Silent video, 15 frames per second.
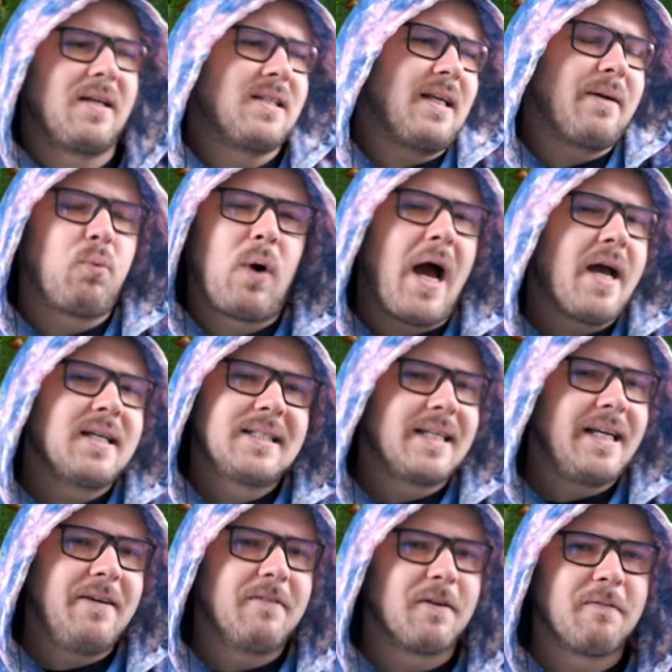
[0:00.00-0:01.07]
It's like, why is
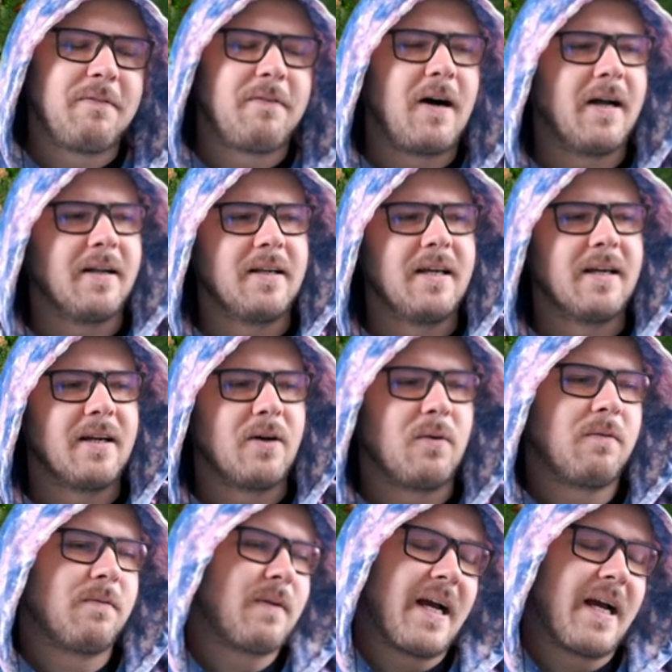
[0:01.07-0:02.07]
it even fun? You know,